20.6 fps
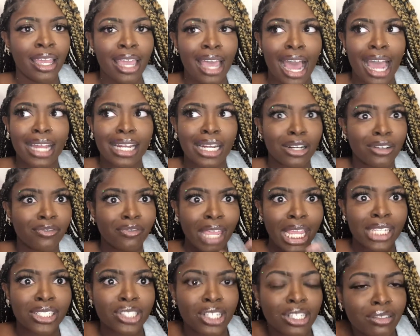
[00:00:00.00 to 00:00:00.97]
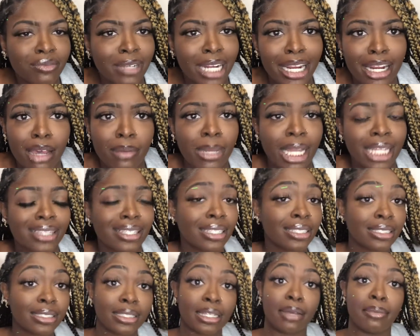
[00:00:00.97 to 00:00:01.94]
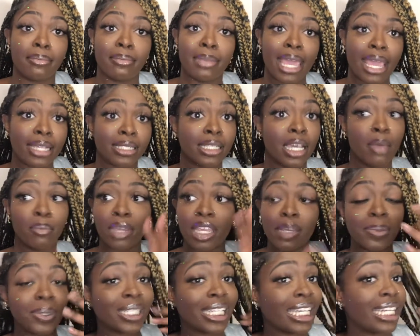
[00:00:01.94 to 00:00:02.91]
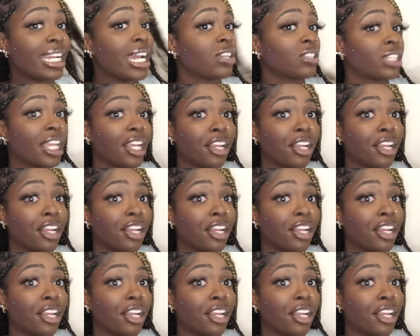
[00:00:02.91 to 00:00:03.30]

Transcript: Her face all red. I'm like, this is a mess. People getting out their